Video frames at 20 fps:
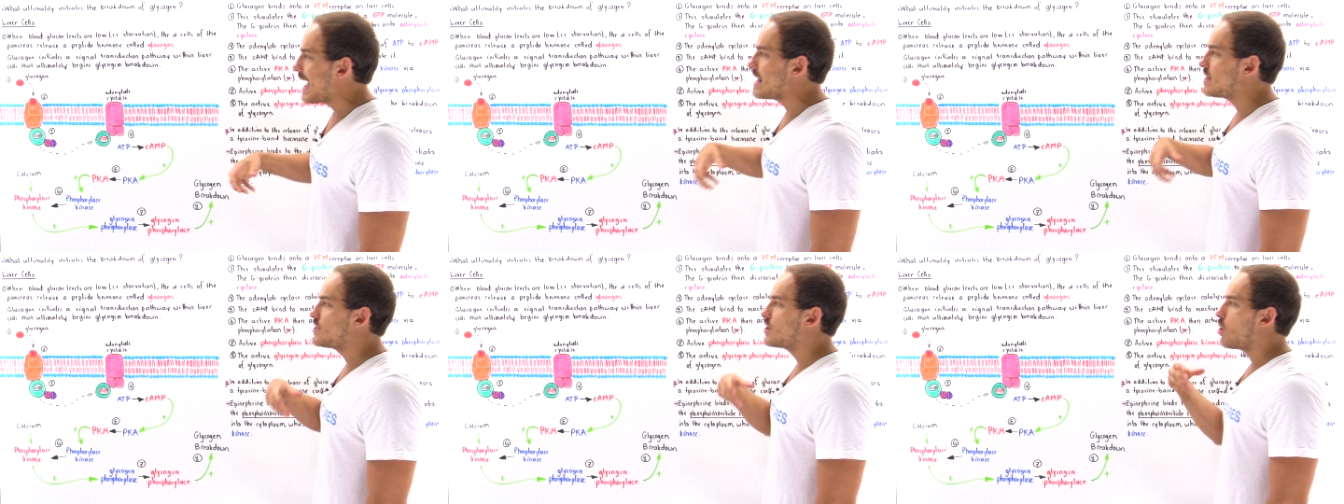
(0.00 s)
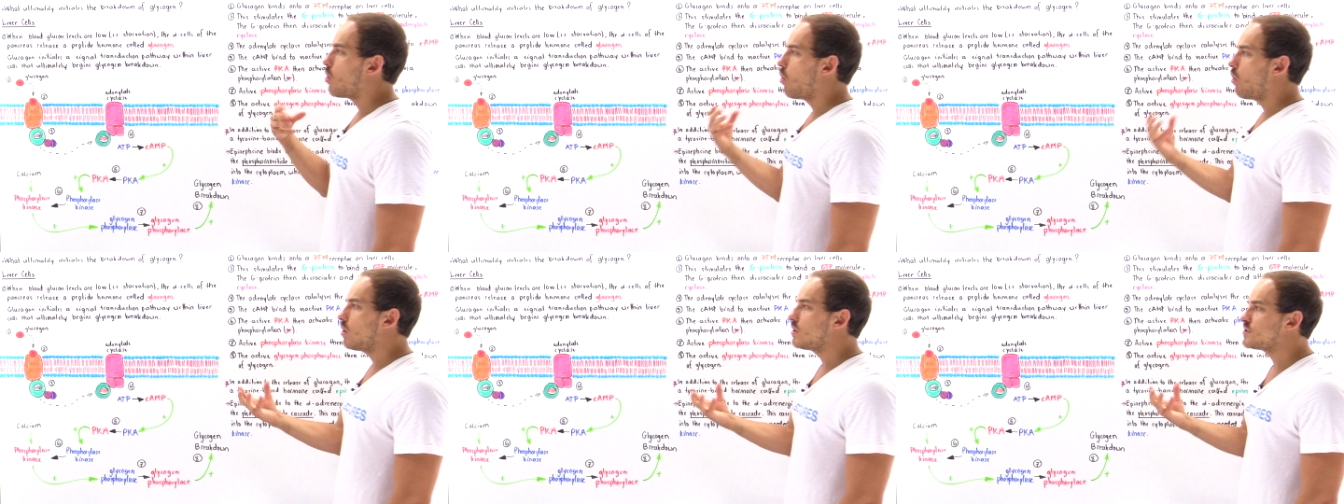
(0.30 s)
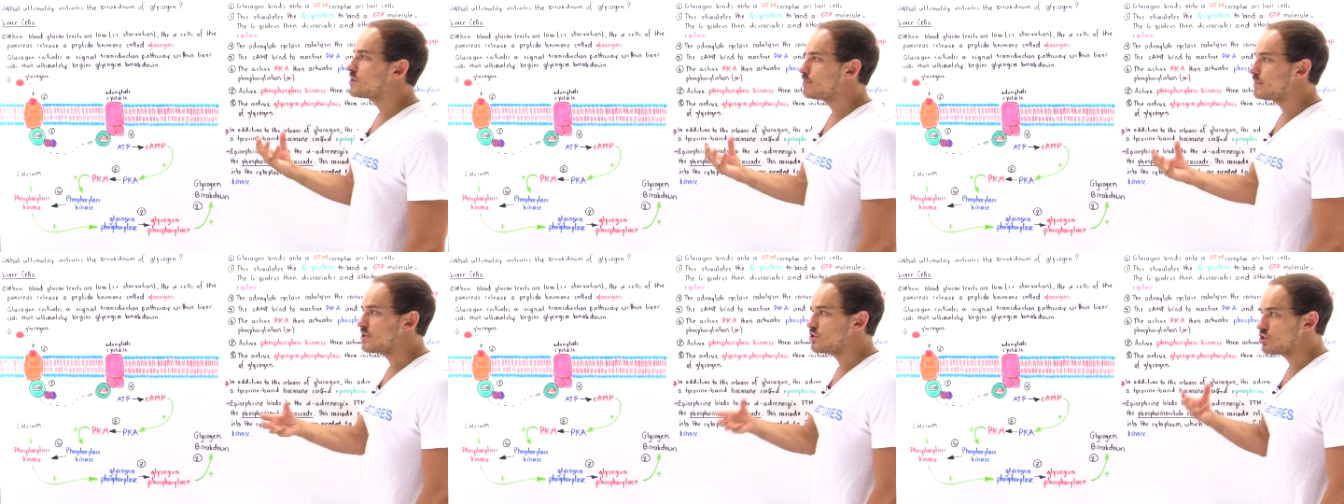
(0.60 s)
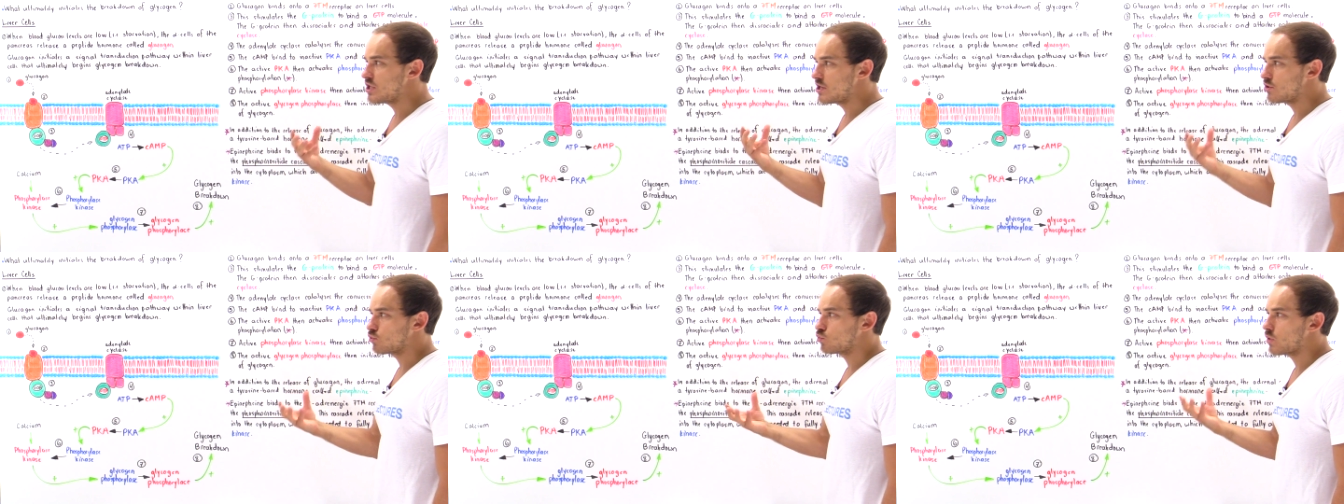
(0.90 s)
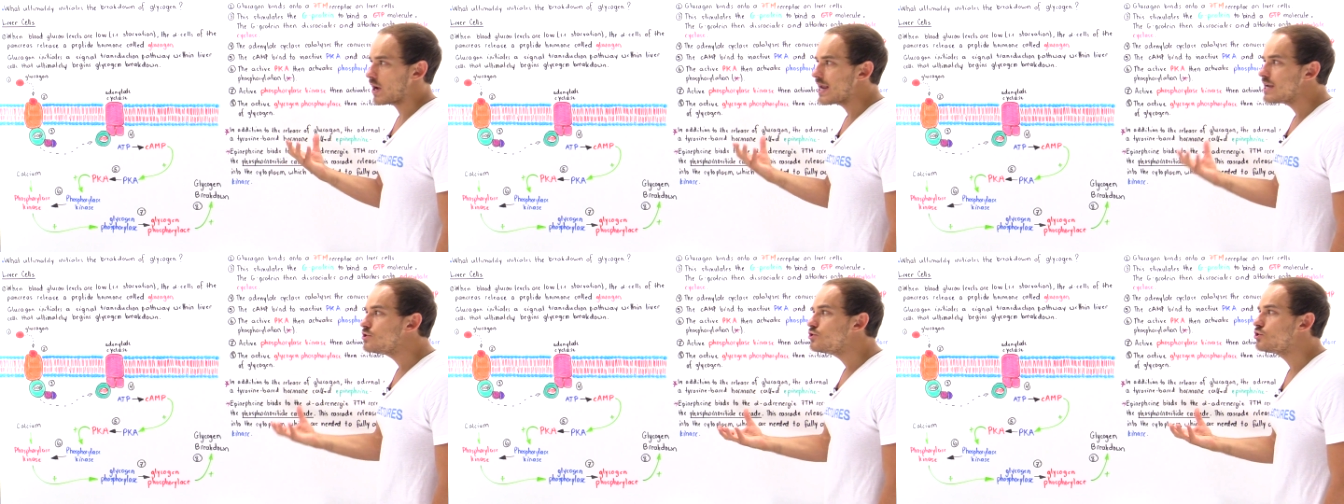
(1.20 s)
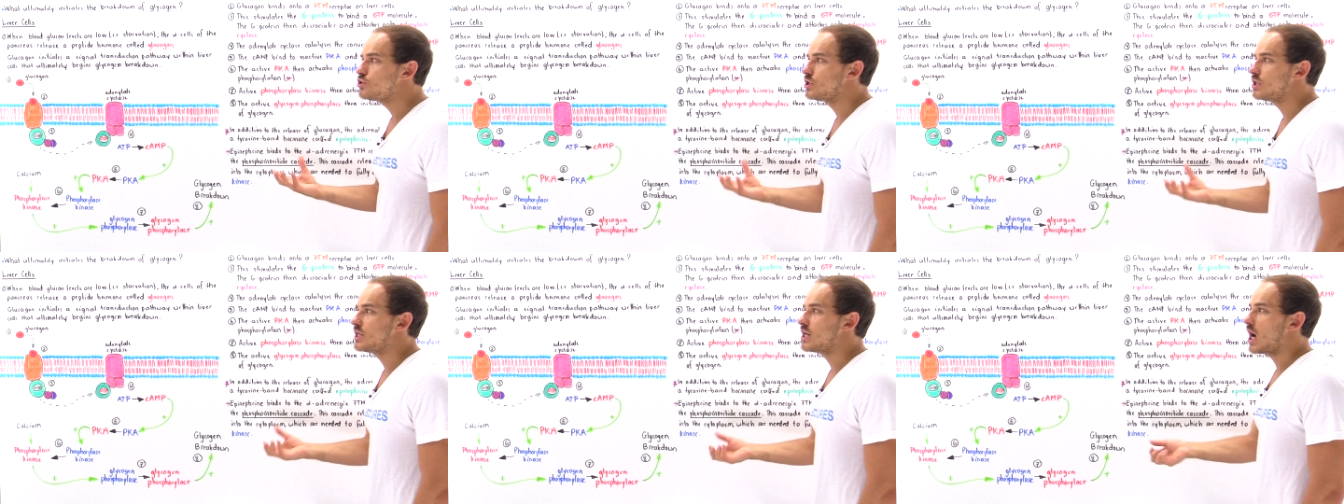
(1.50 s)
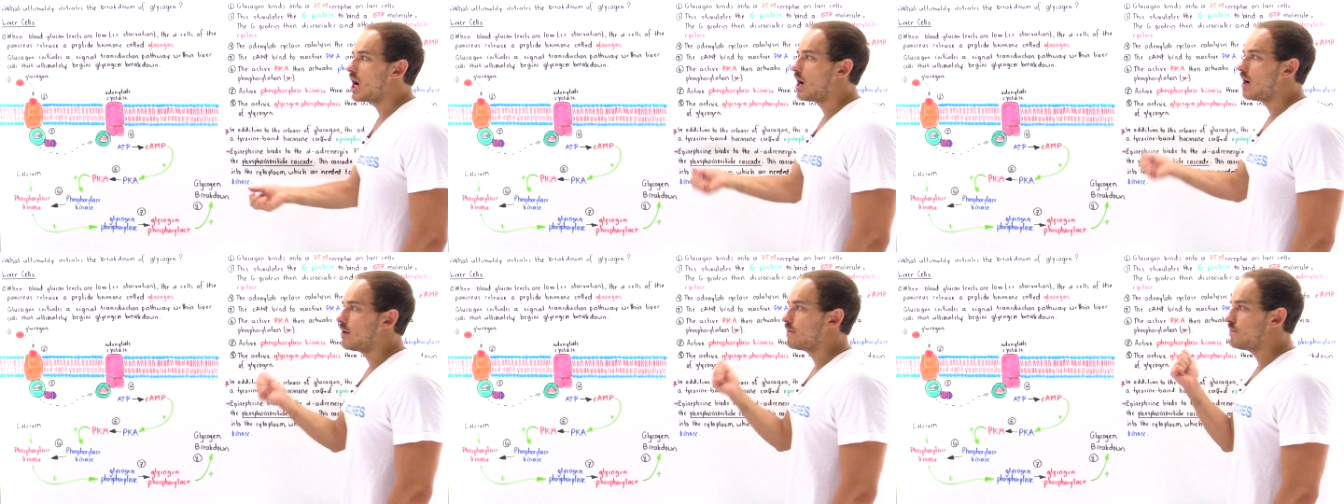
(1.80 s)
and the ultimate
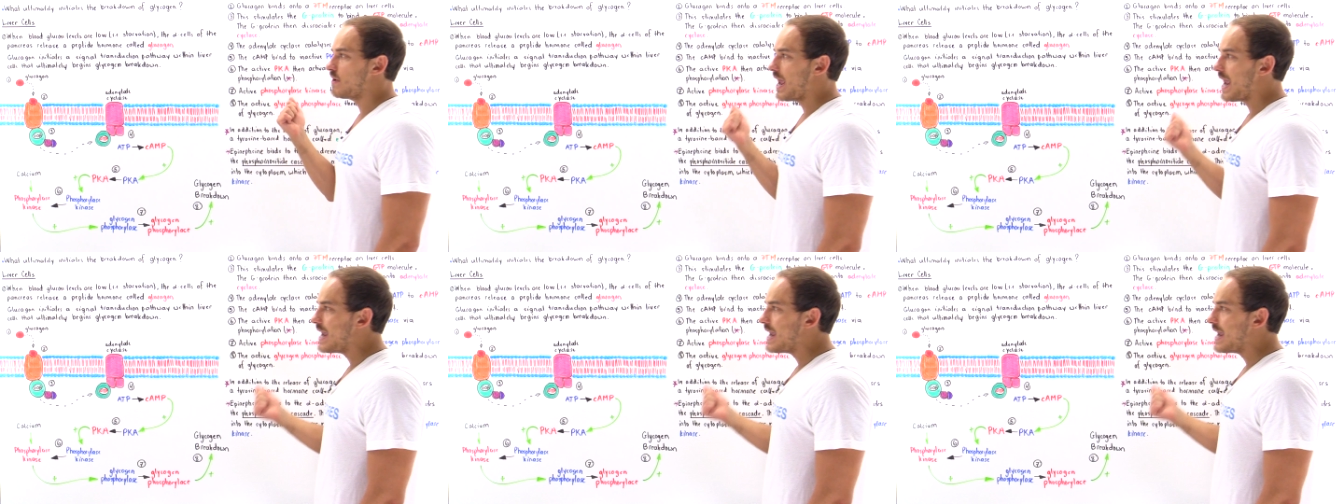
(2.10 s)
generation of